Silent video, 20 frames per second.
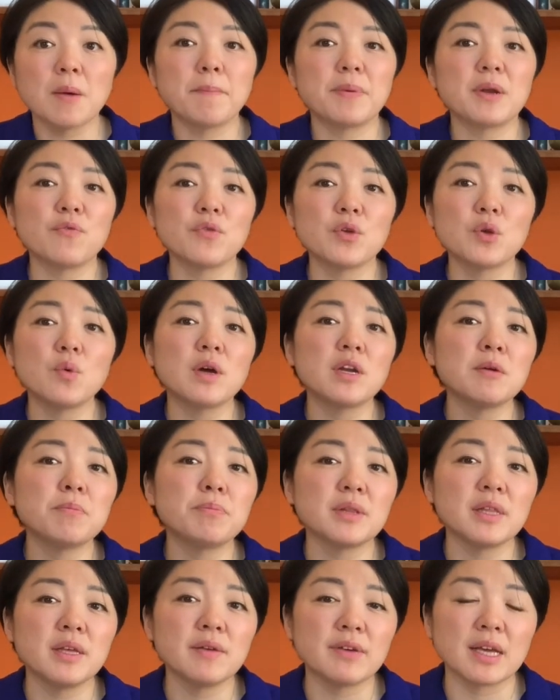But if you want to
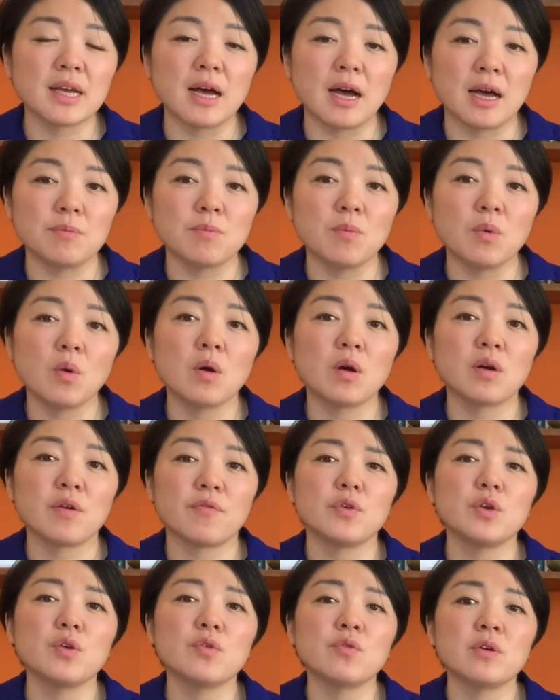believe in God more,
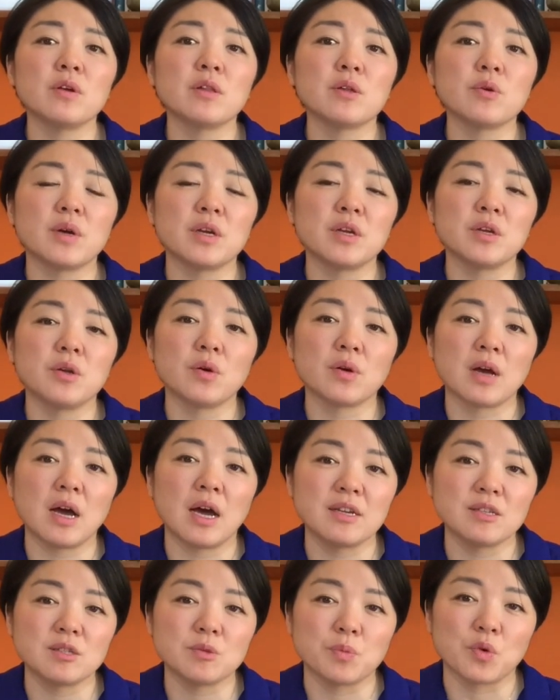if you really want to know
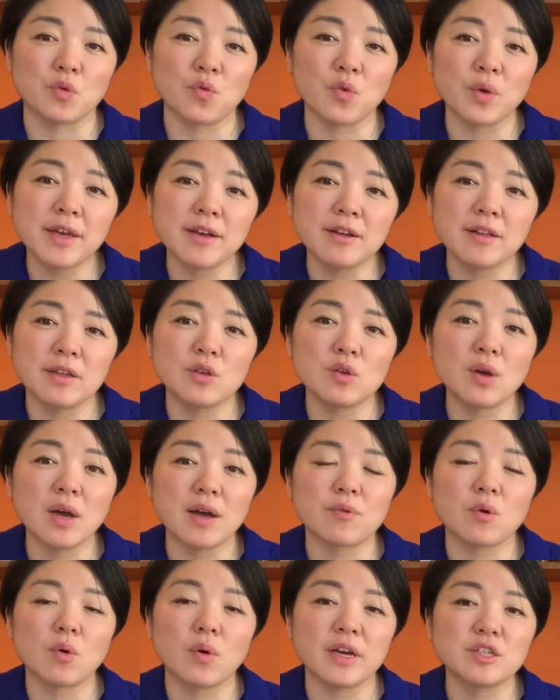God is more real and you
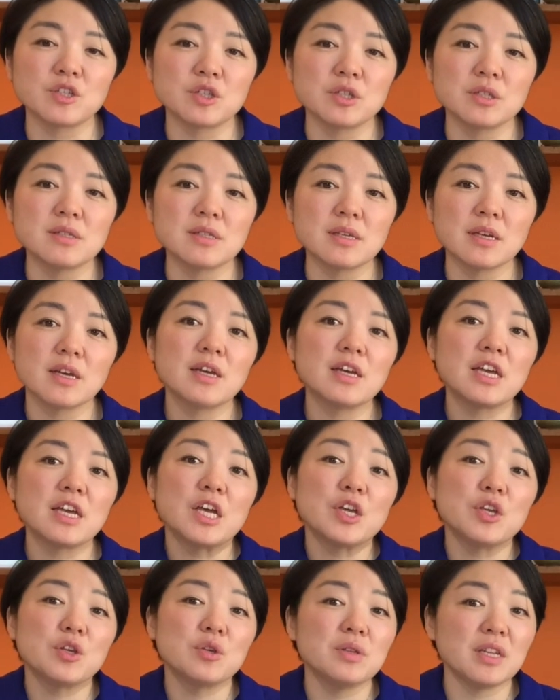have questions,
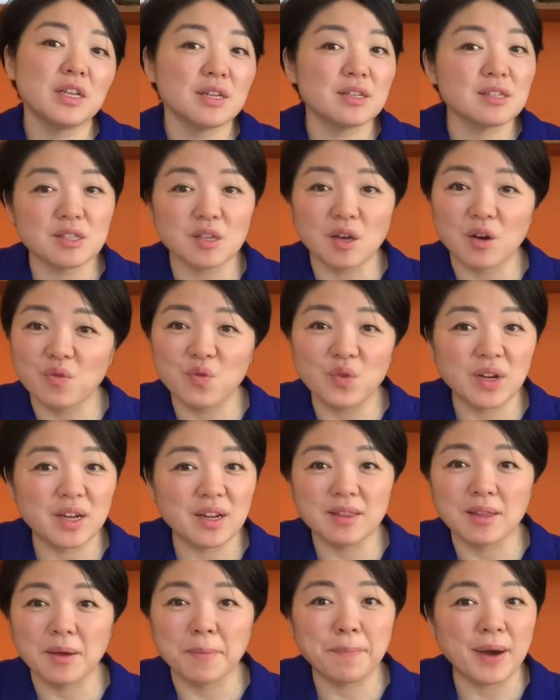you need to start
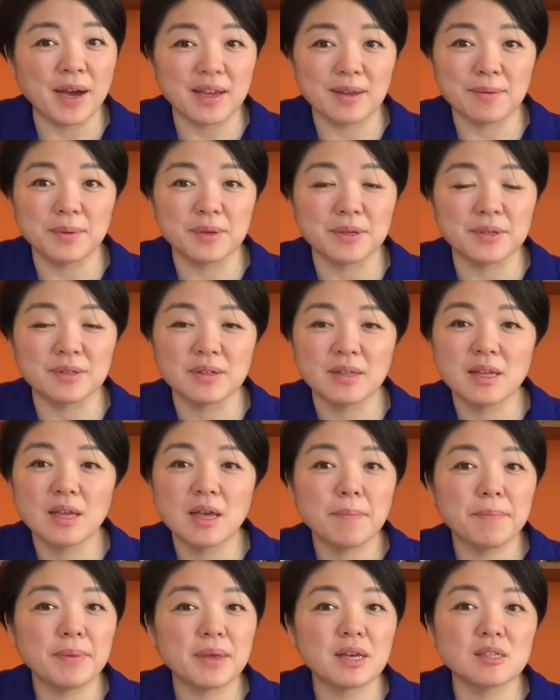reading the Bible
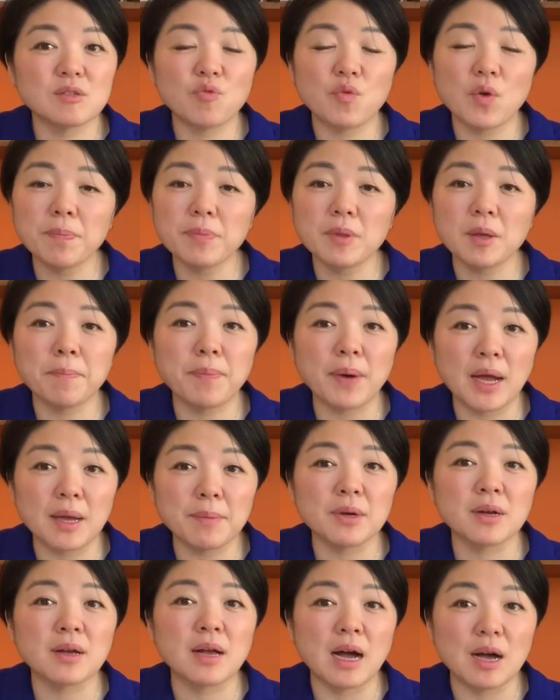because from the
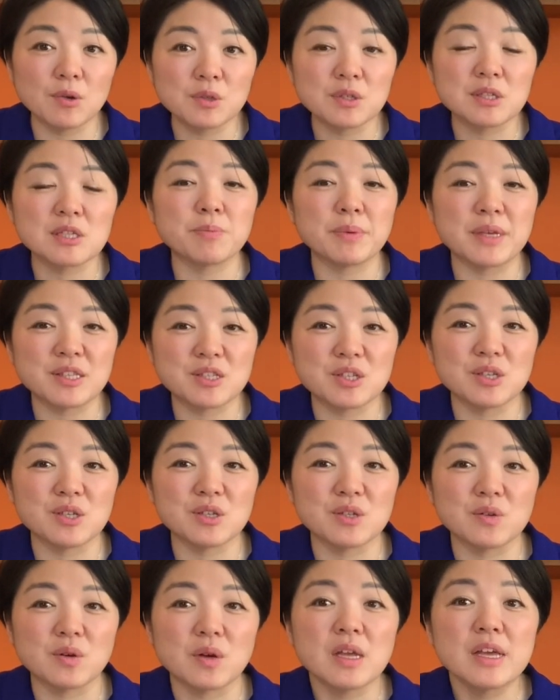Bible, God will speak to
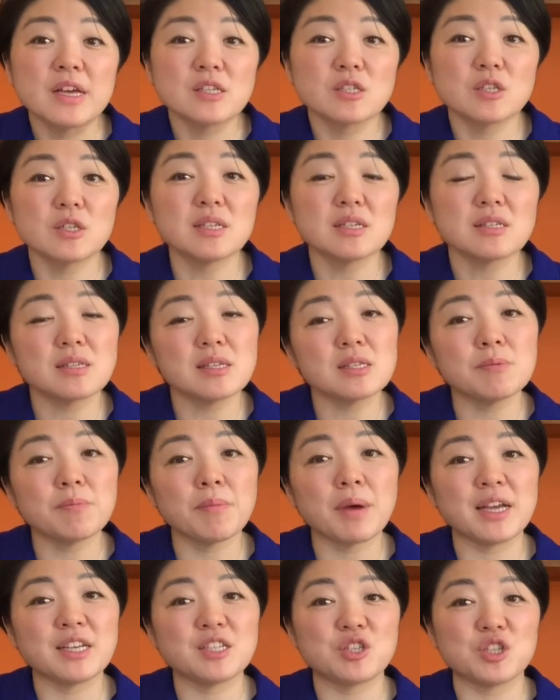you. So this is
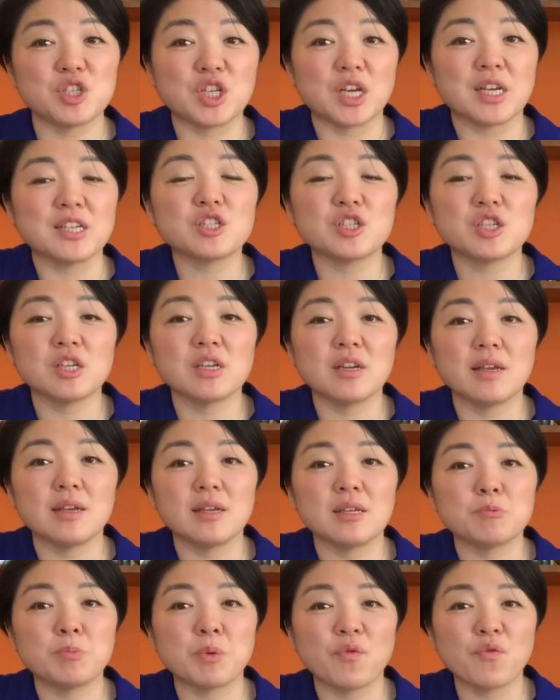my suggestion
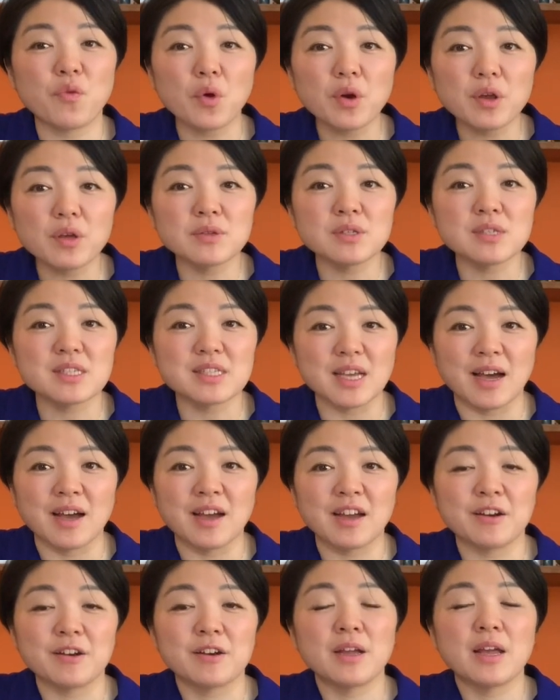is before you
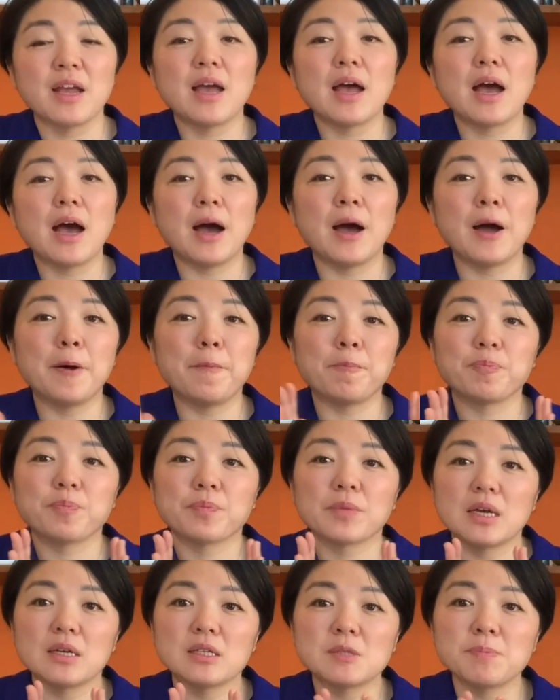start, um,
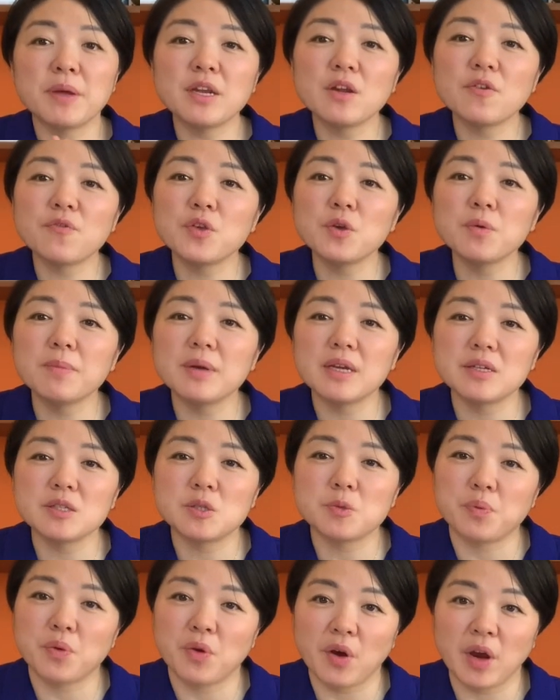spend a few
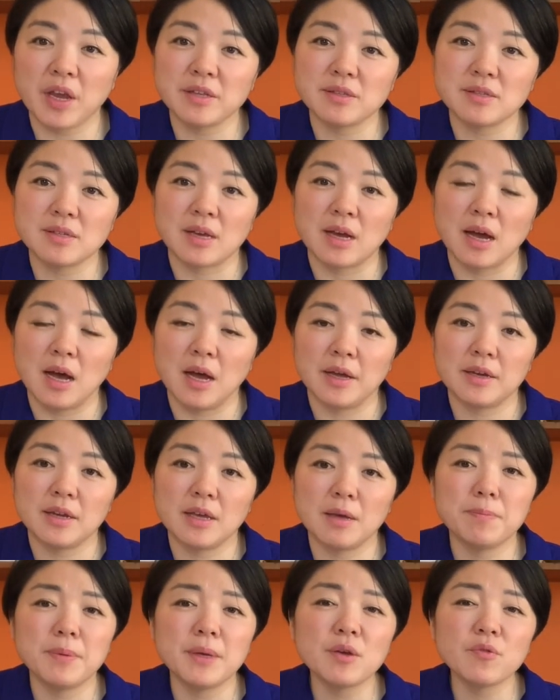minutes praying to God
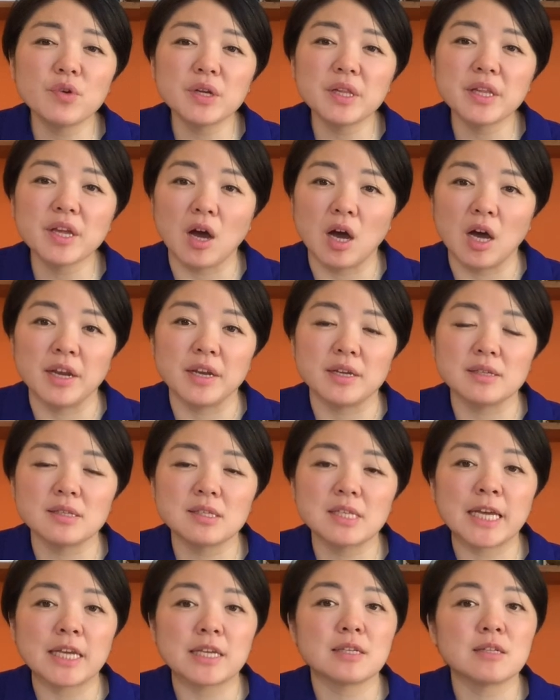and being really honest.
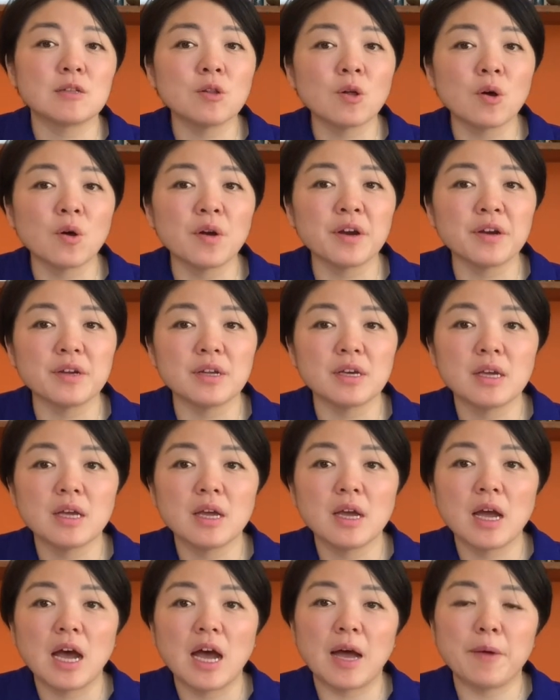Like, Lord,
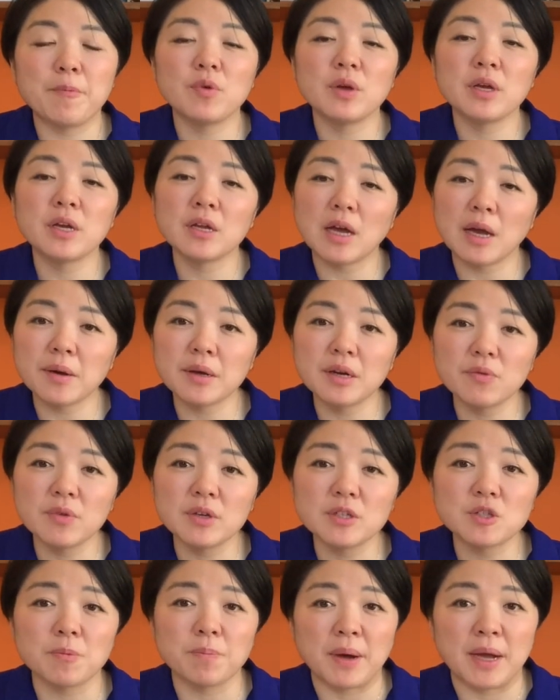I'm, re- I'm going to
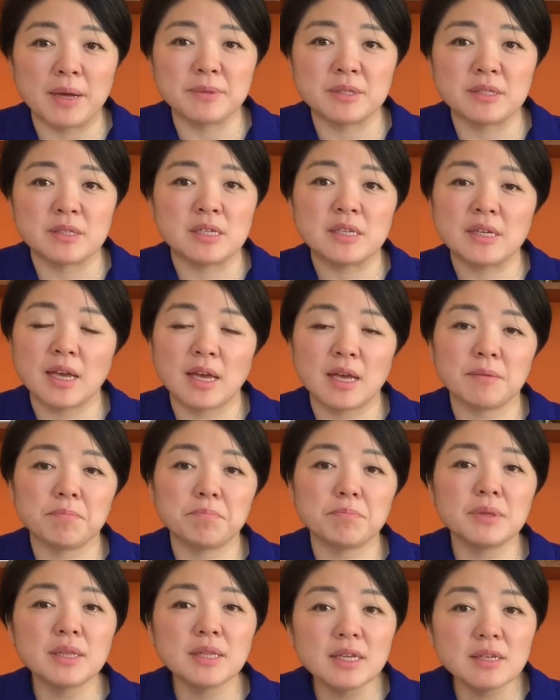read your Bible today.
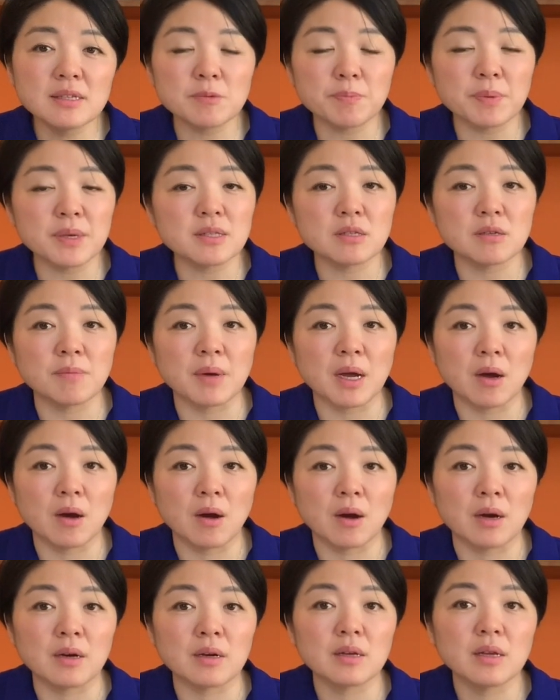Please speak to my
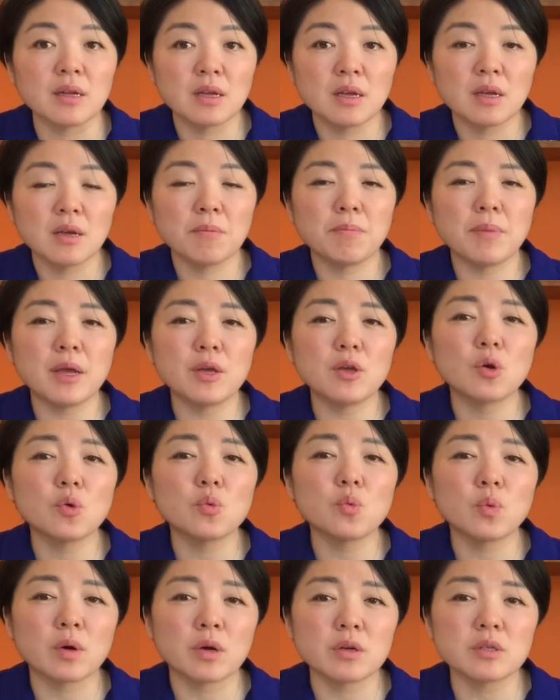heart. May your
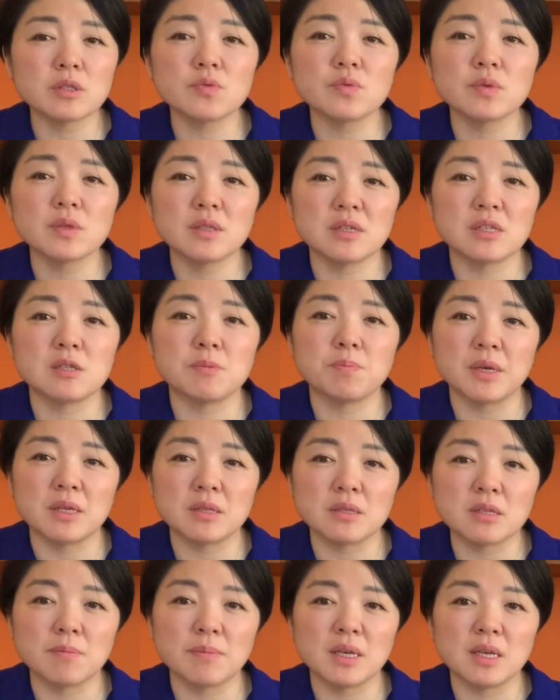words really
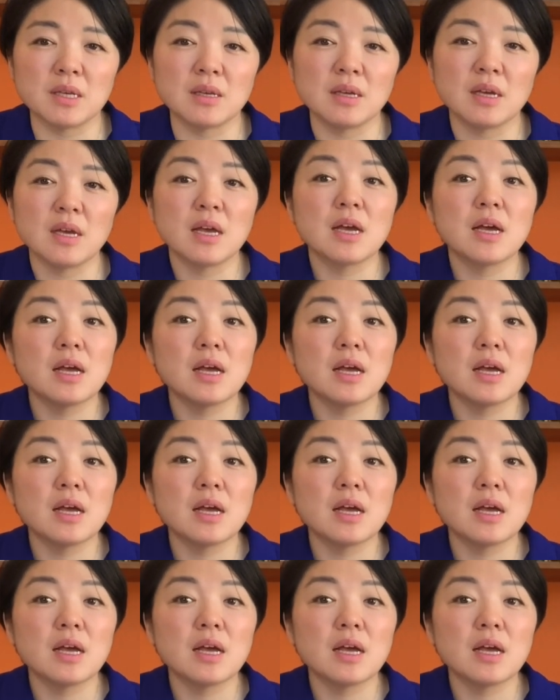speak to me.